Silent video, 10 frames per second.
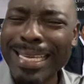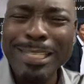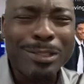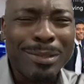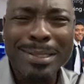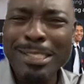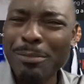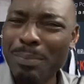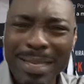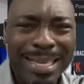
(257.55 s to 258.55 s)
into this
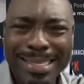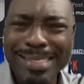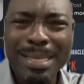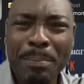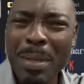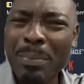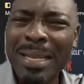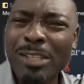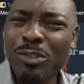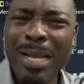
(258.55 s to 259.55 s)
place that people
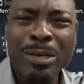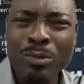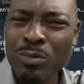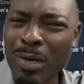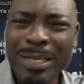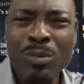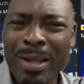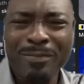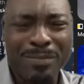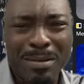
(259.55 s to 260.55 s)
are trying to run
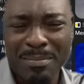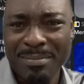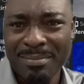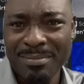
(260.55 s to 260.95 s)
away from.